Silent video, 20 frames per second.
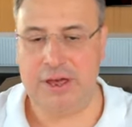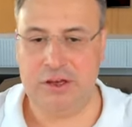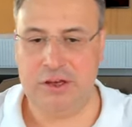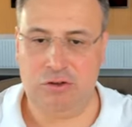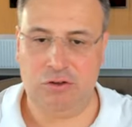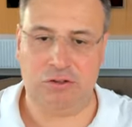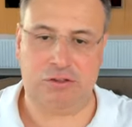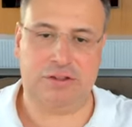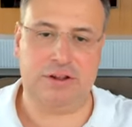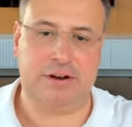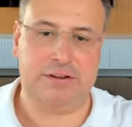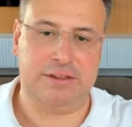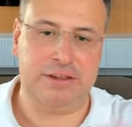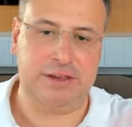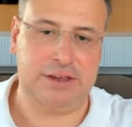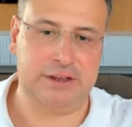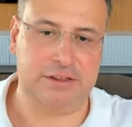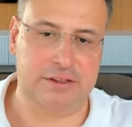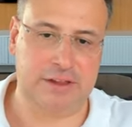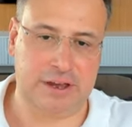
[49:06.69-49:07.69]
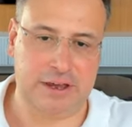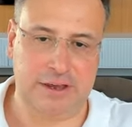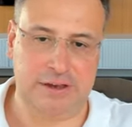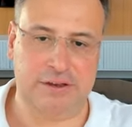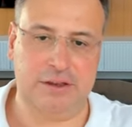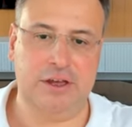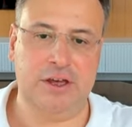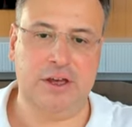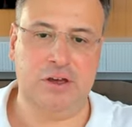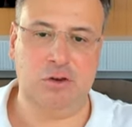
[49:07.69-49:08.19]
You start thinking
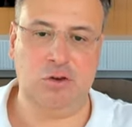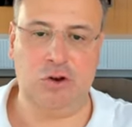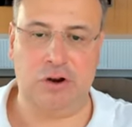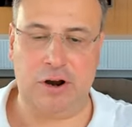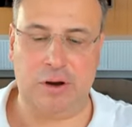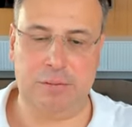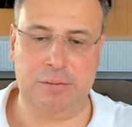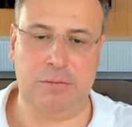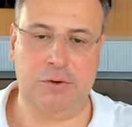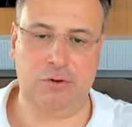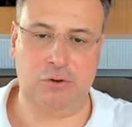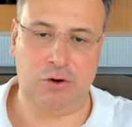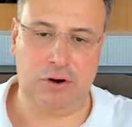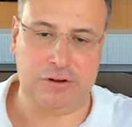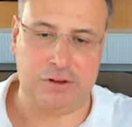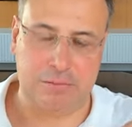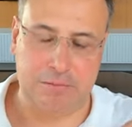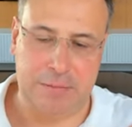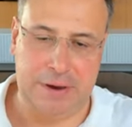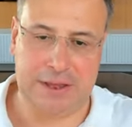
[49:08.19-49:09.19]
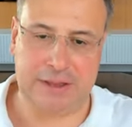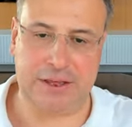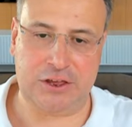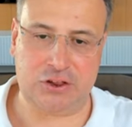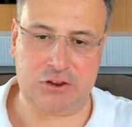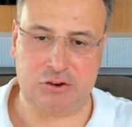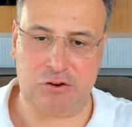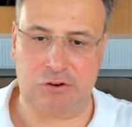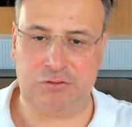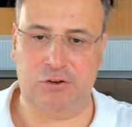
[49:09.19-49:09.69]
like you are the
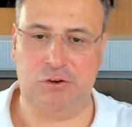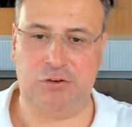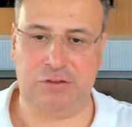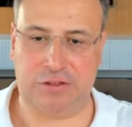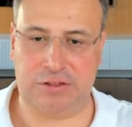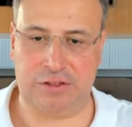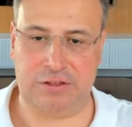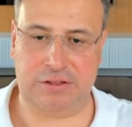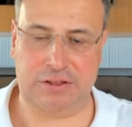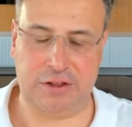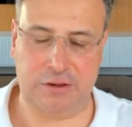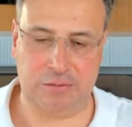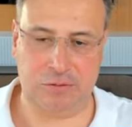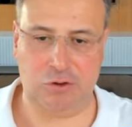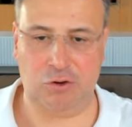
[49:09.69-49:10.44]
manager of your systems.